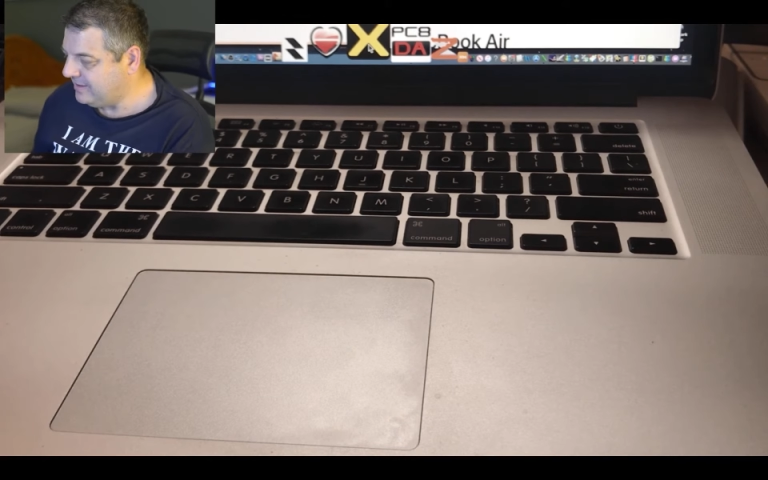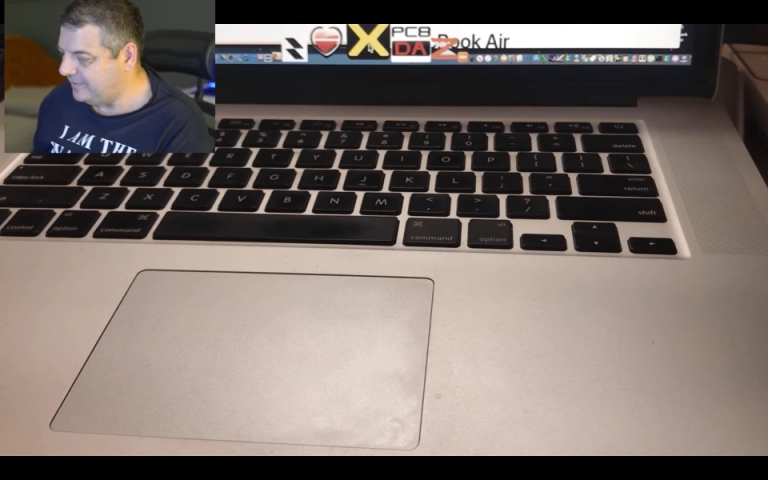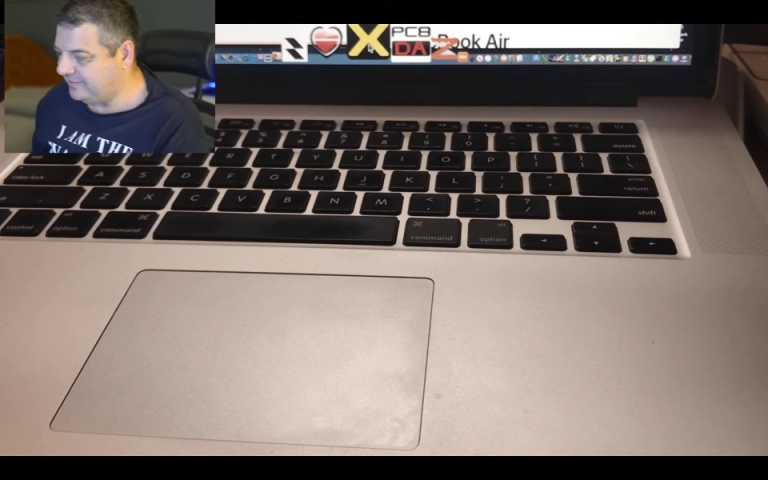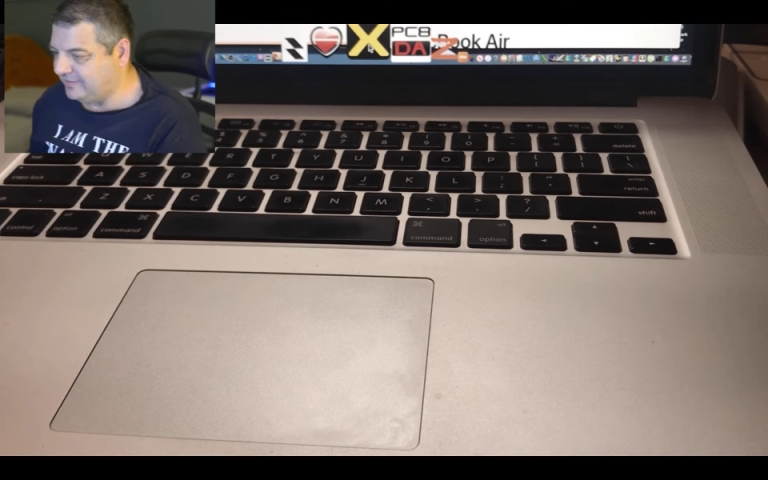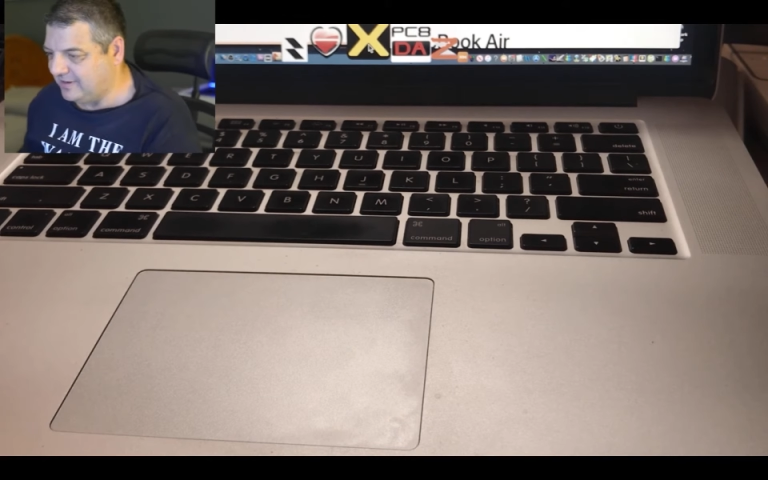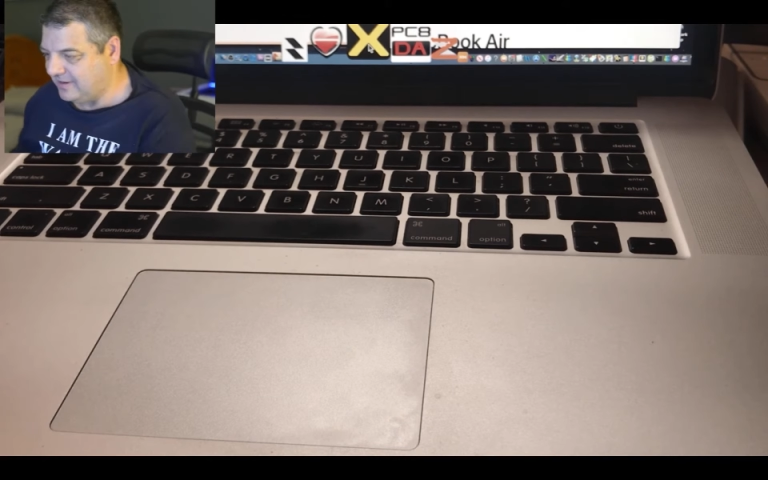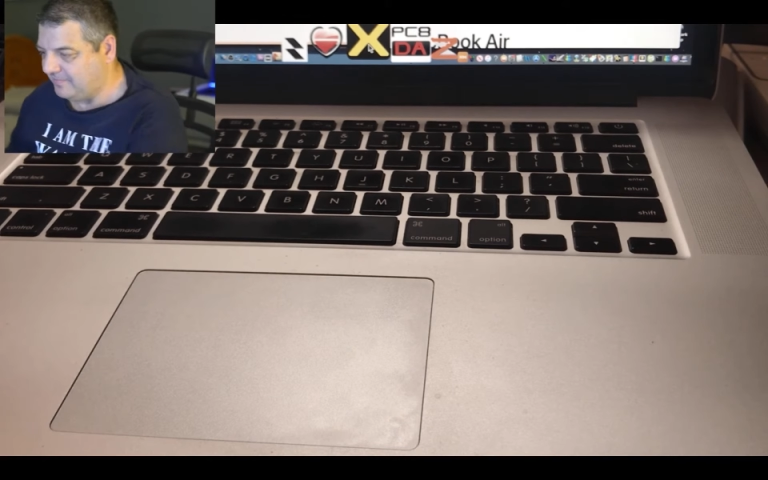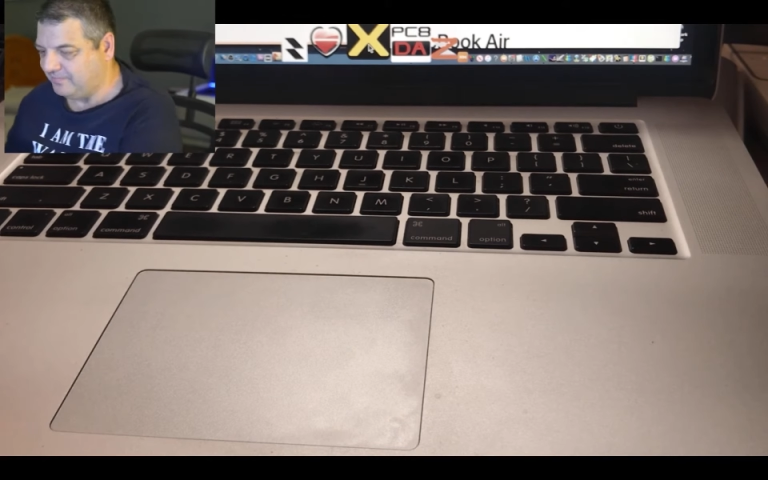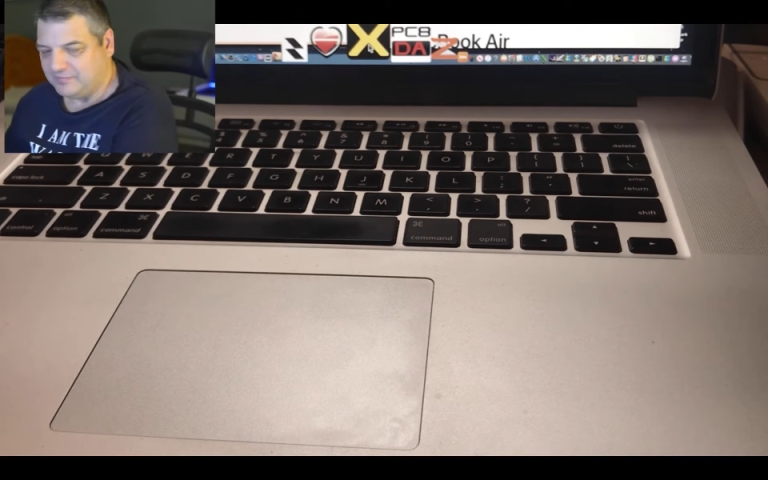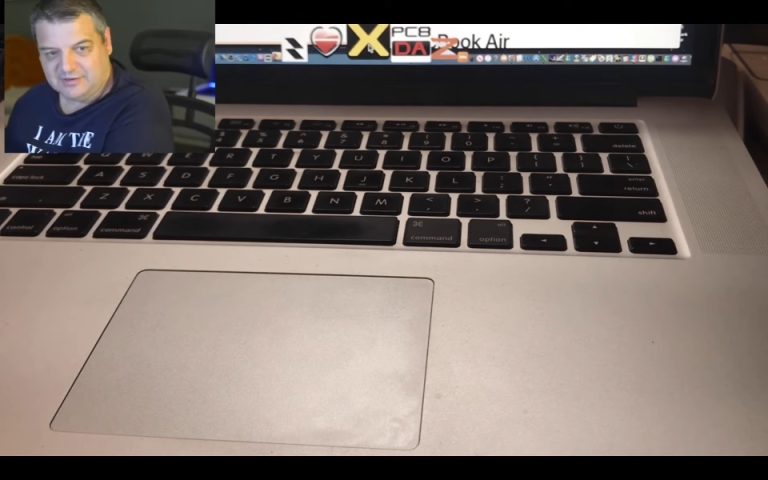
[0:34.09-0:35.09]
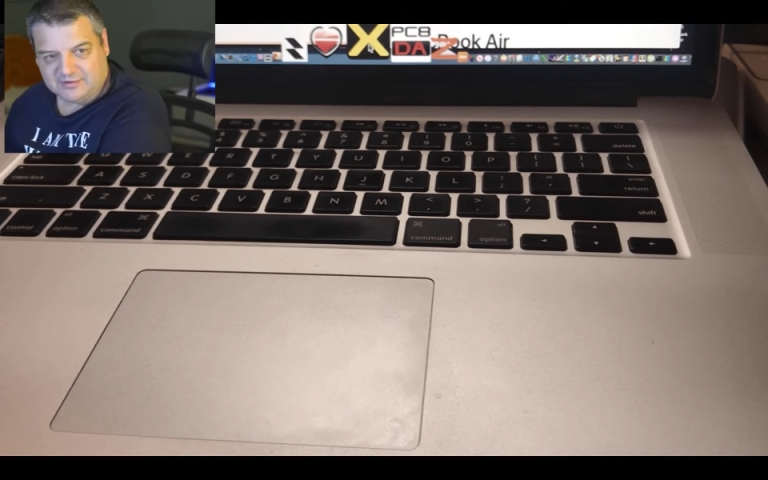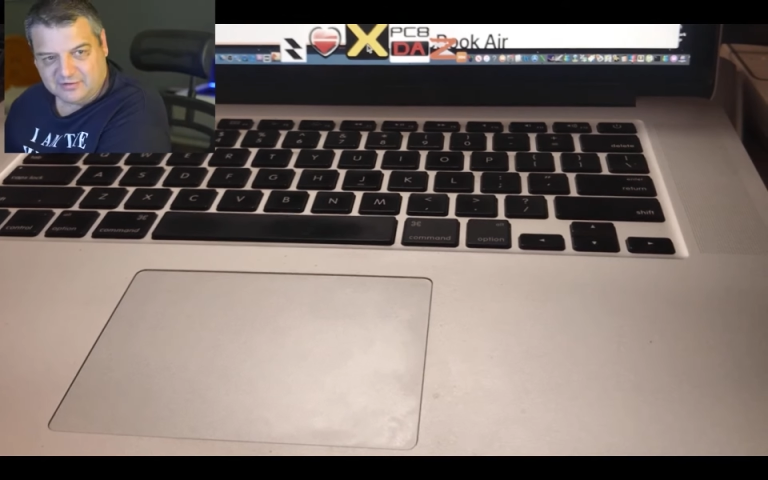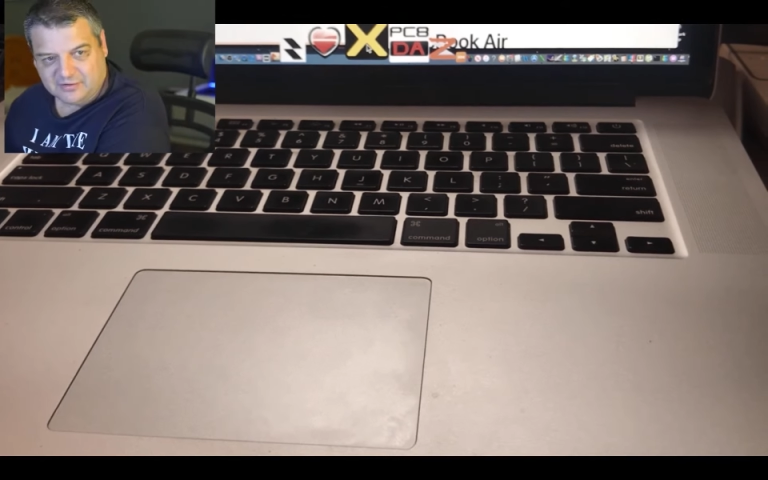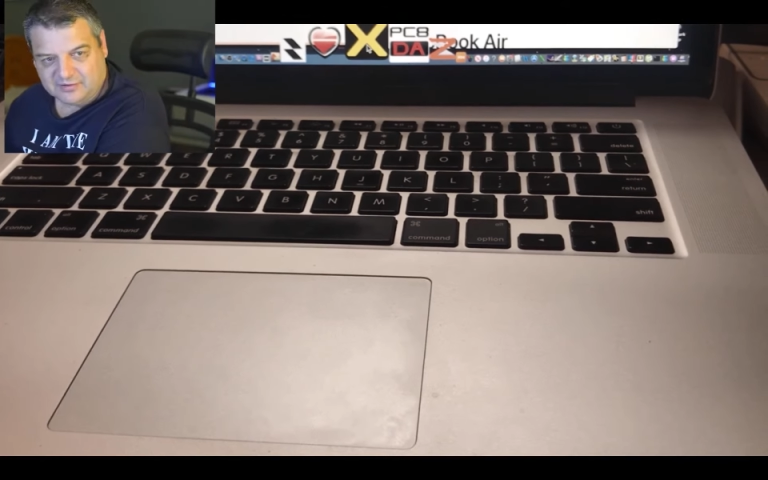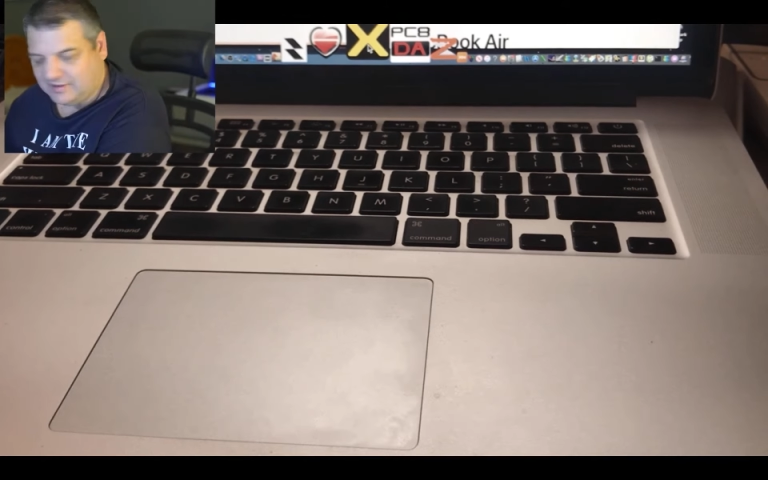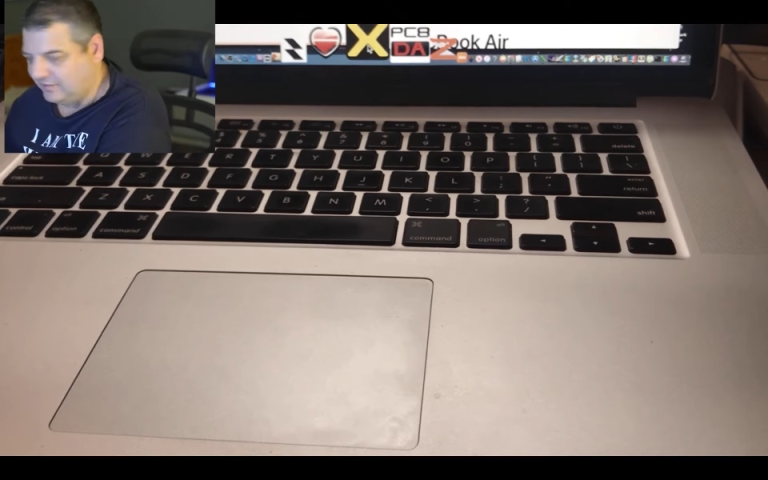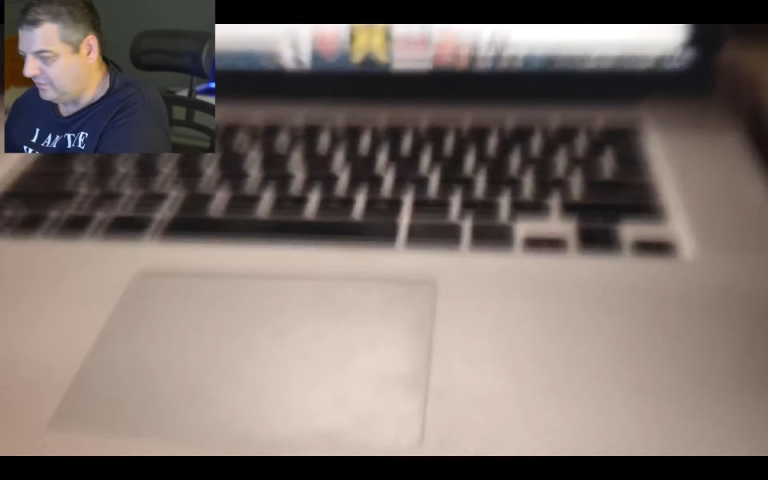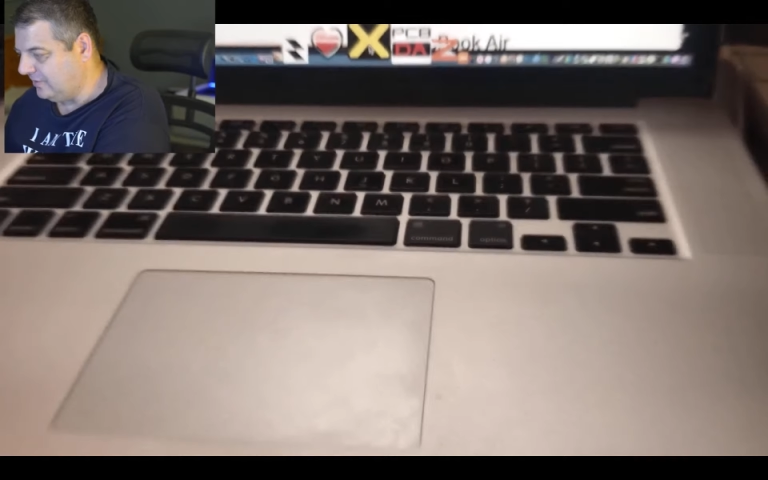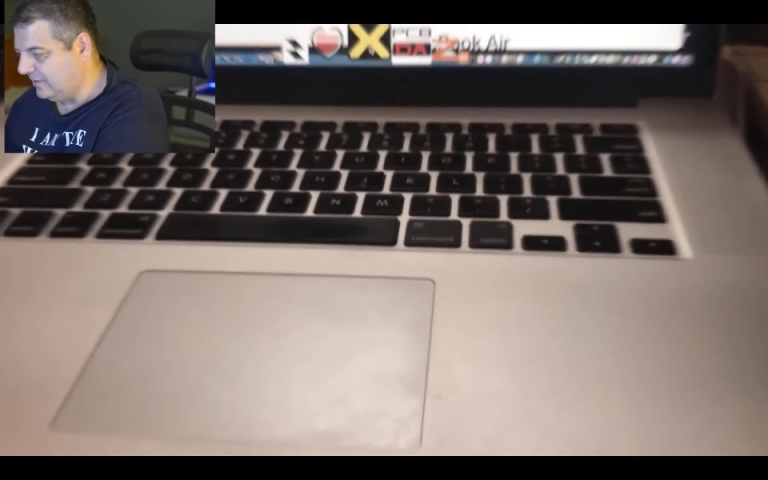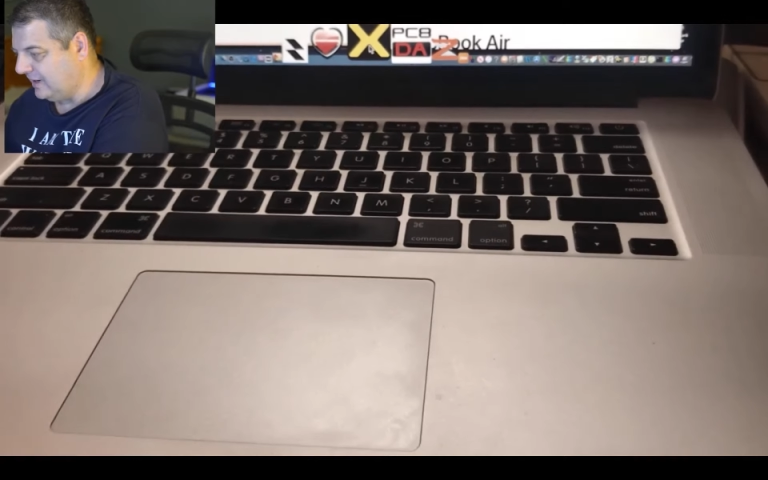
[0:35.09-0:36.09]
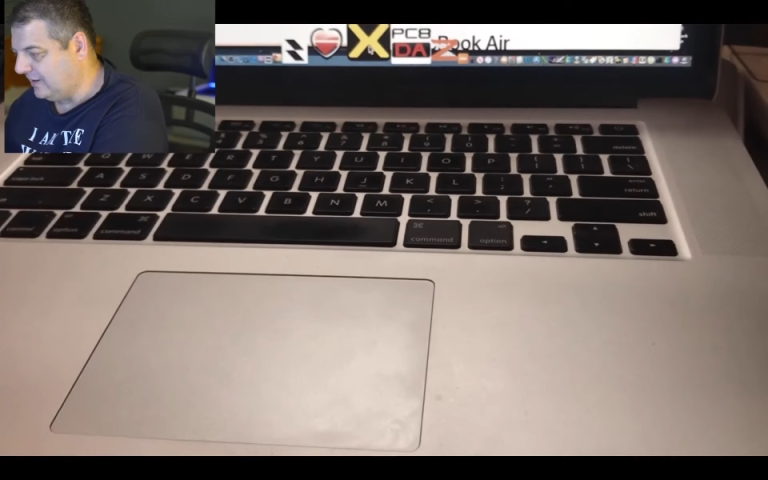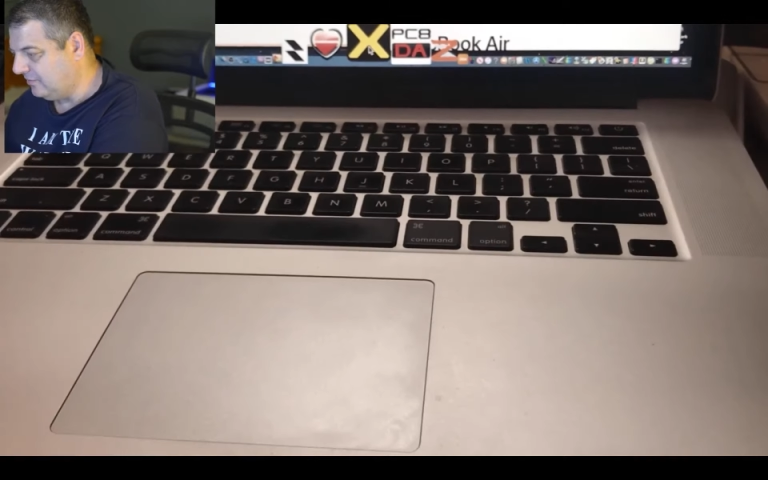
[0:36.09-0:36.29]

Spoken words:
But this is a 2013.